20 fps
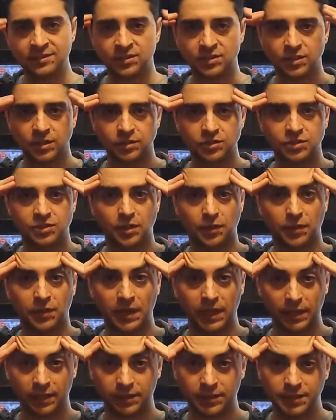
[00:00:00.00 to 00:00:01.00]
starts to
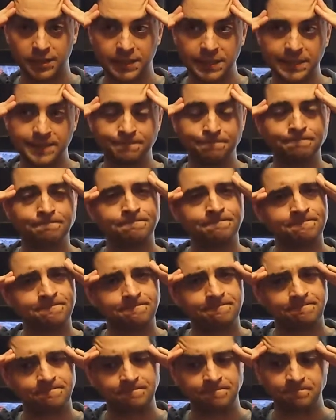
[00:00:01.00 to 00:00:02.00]
think,
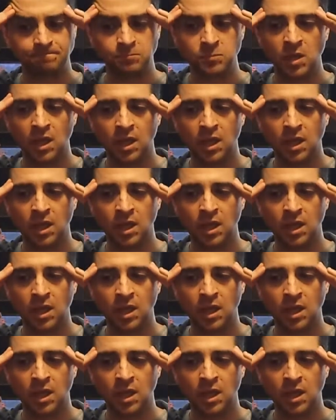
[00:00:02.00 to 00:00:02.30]
I